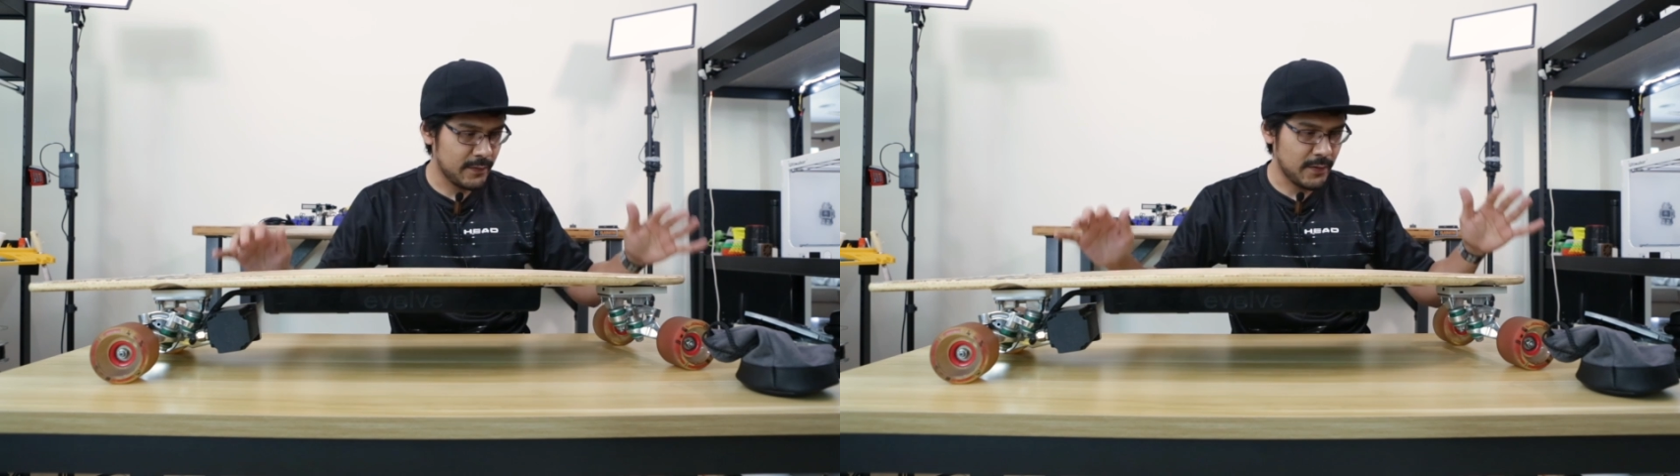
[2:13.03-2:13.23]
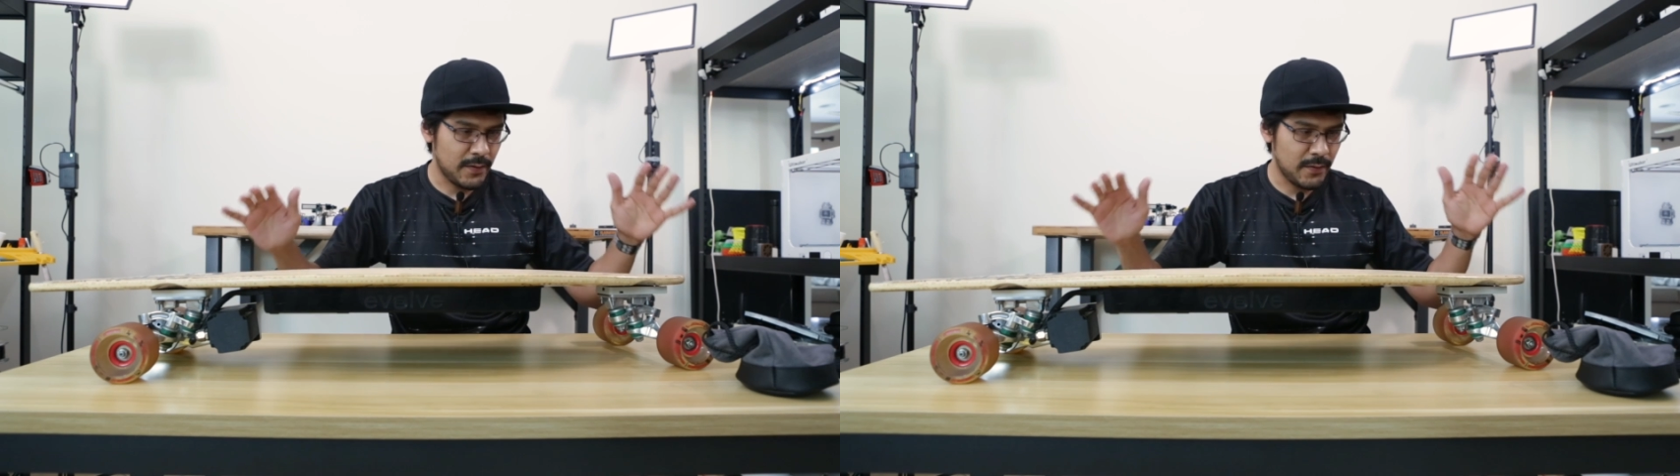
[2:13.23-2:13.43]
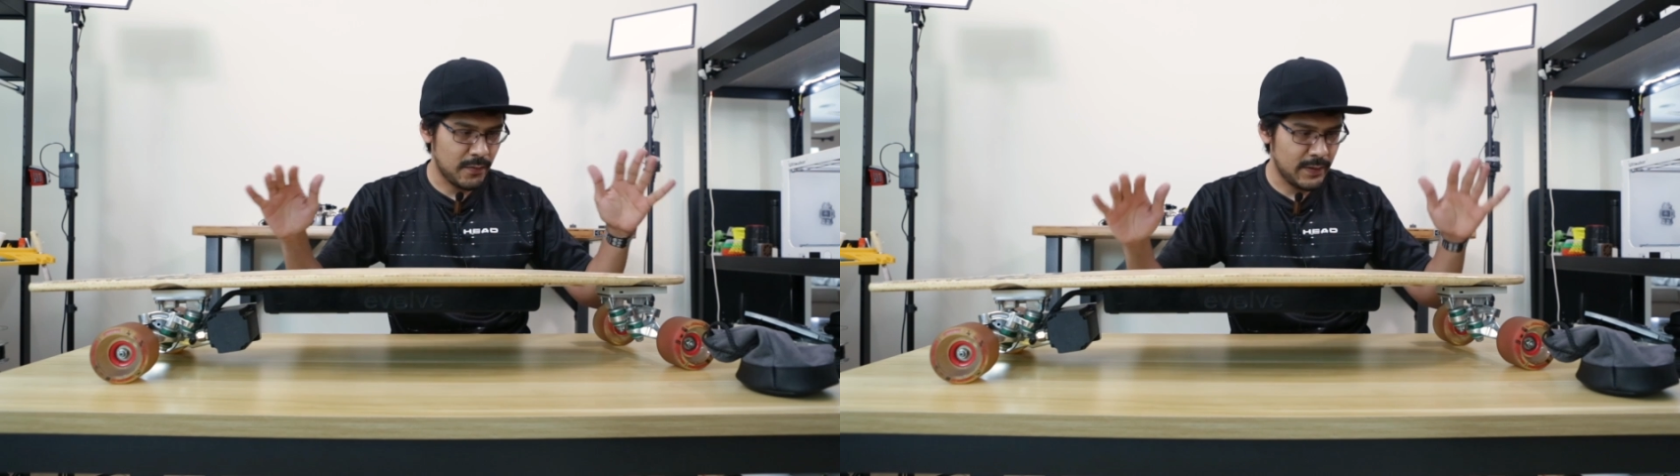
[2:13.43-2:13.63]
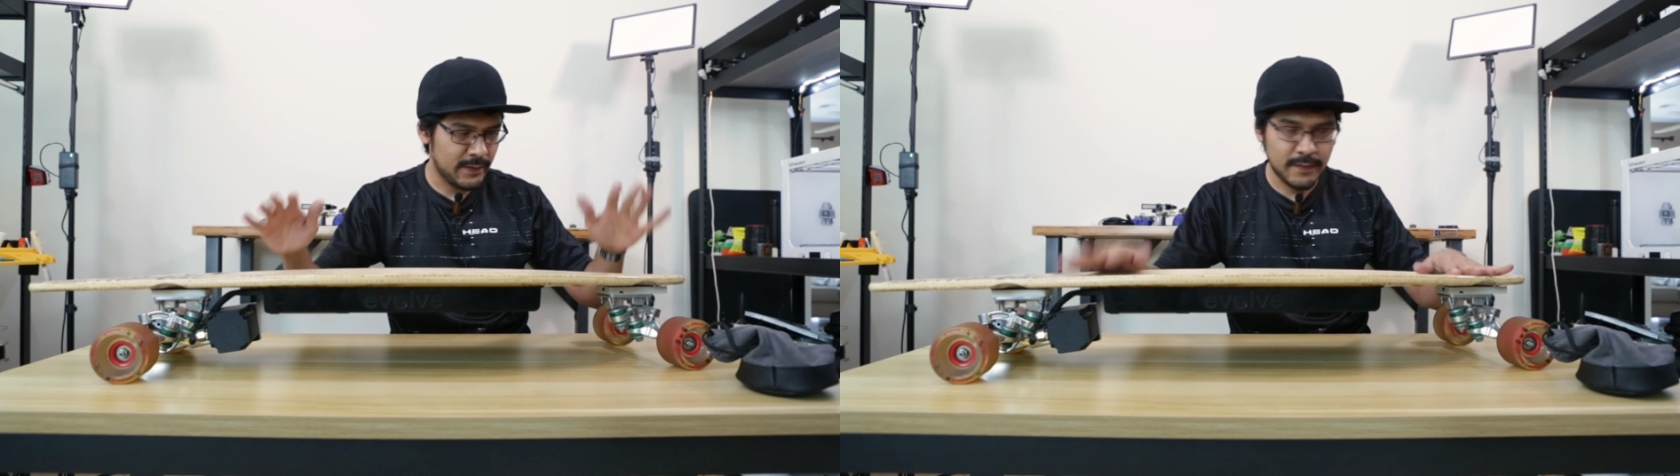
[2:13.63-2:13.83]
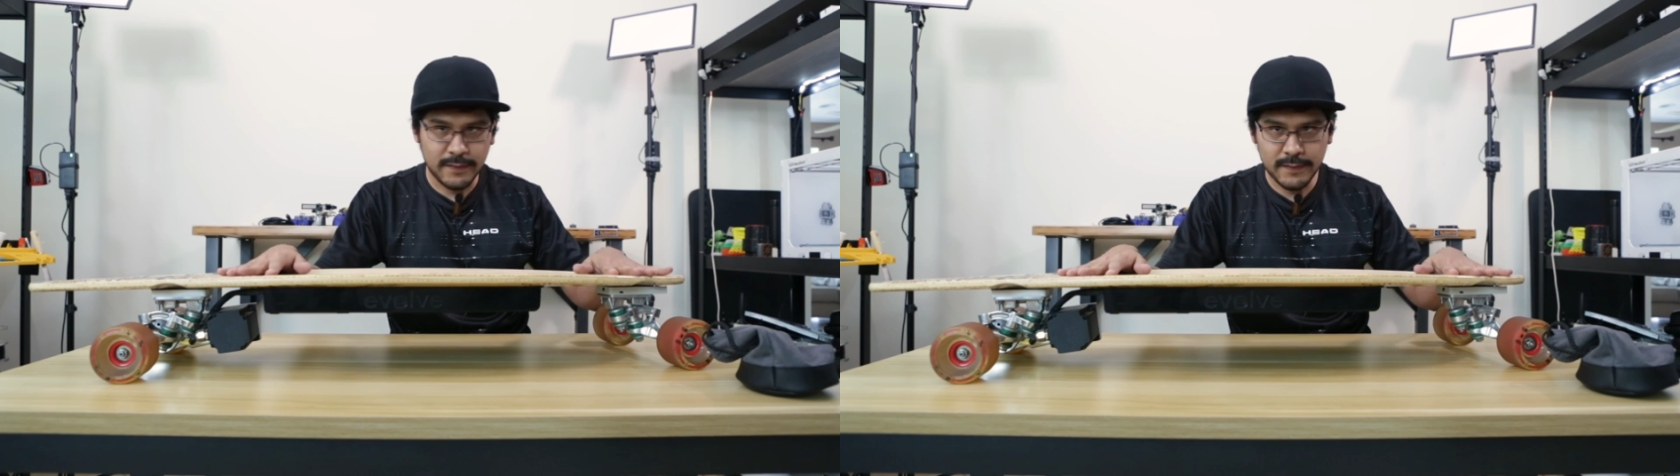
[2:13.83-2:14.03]
So
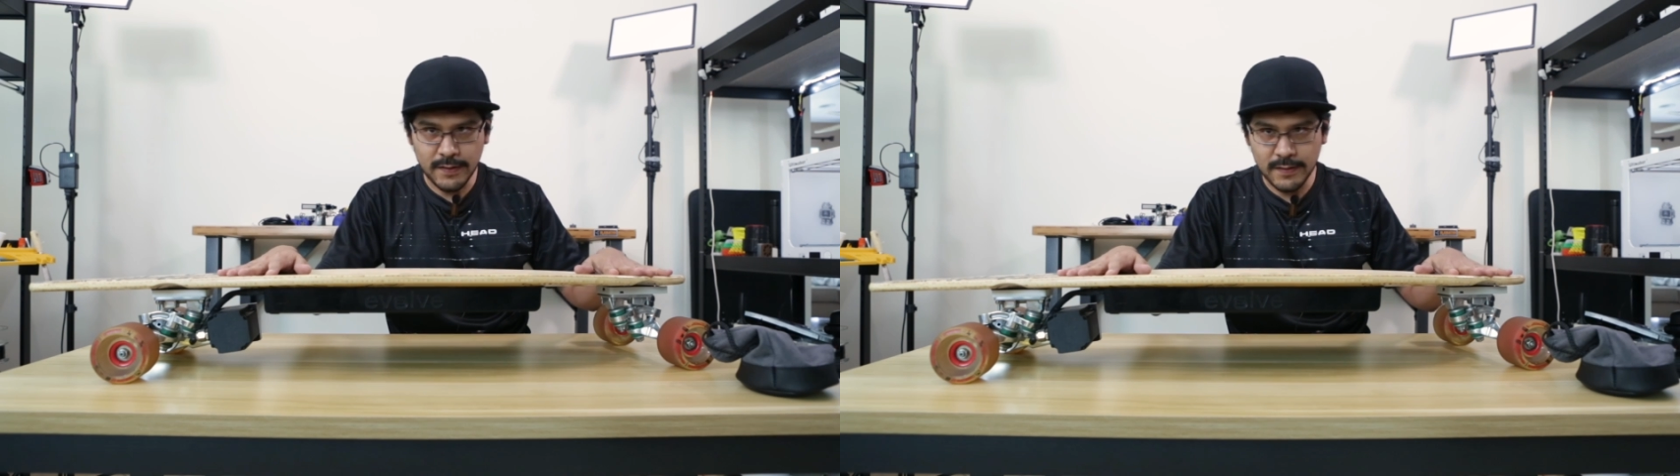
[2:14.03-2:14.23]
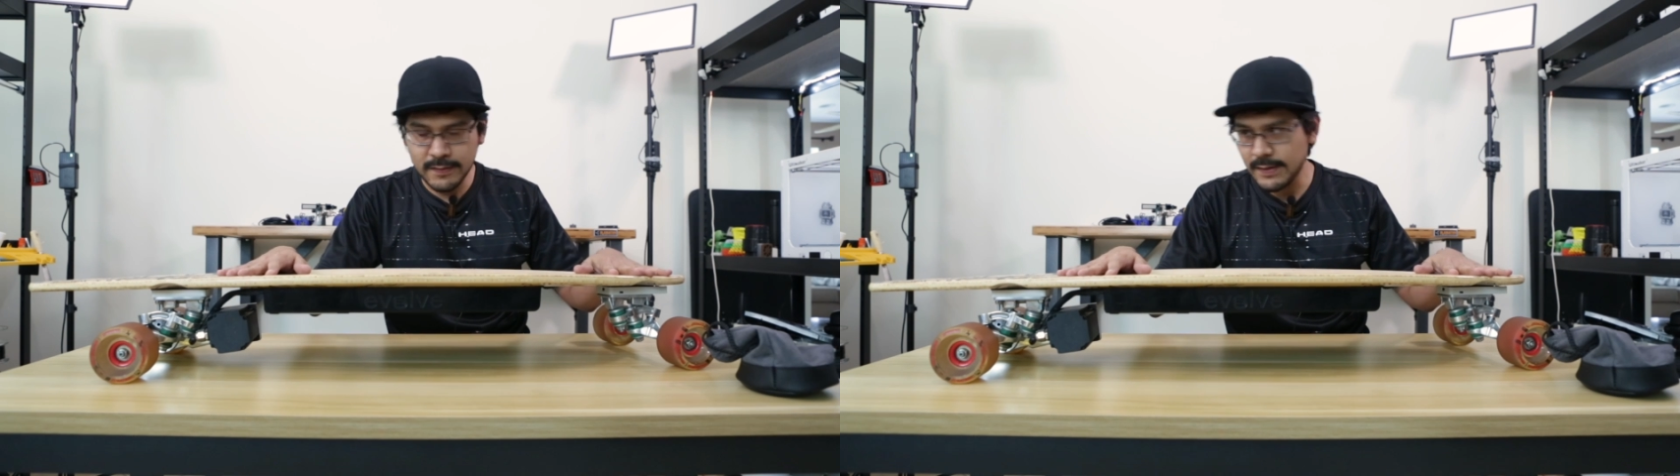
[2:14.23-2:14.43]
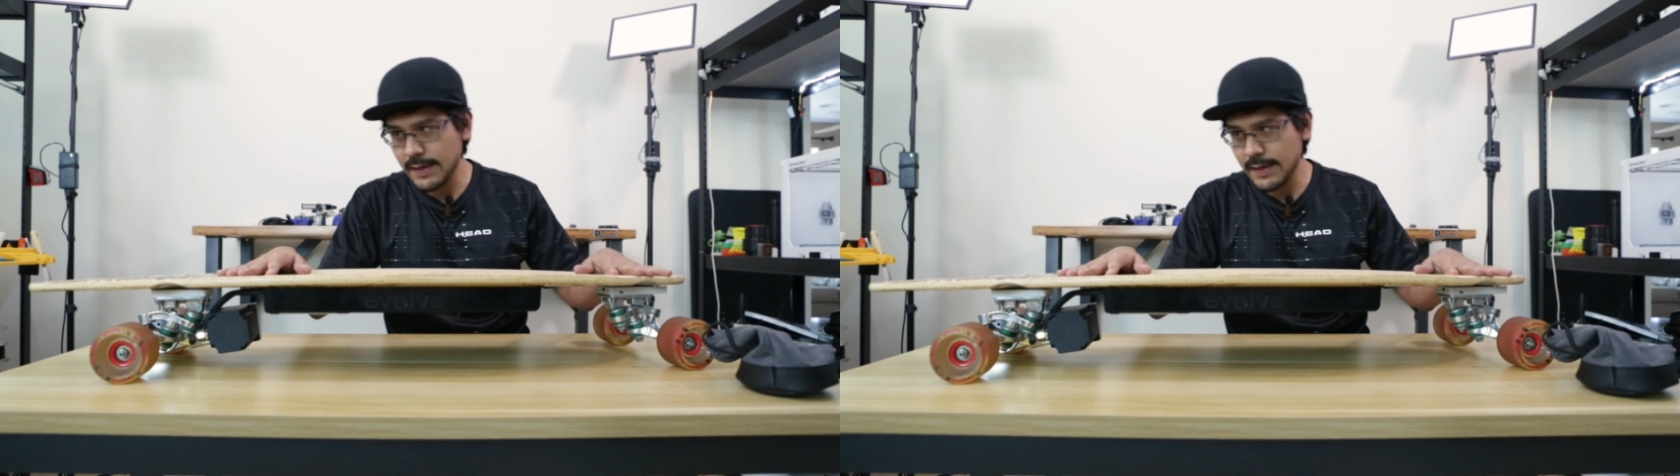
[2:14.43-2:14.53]
it's installed